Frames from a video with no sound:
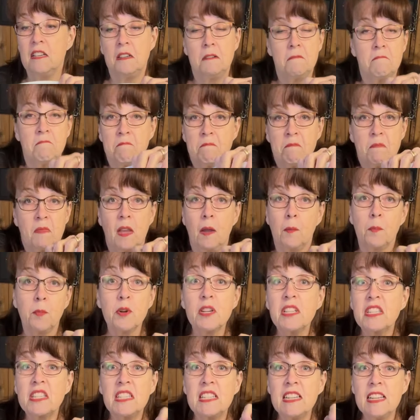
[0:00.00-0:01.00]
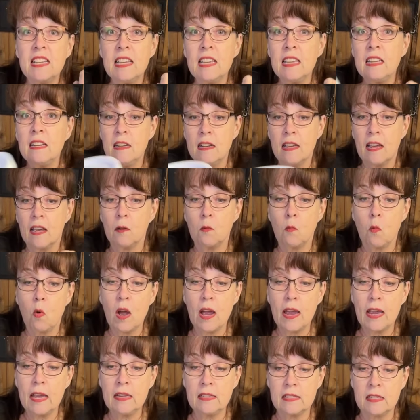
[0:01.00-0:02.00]
we're going to do. We're not going to chalk
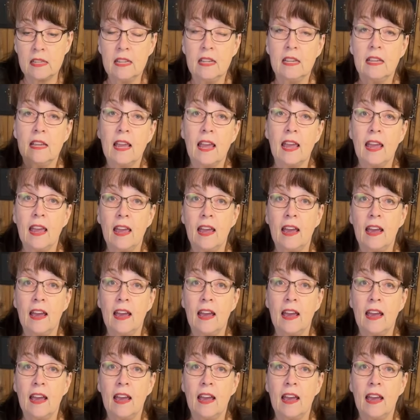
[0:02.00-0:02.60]
on these. We're just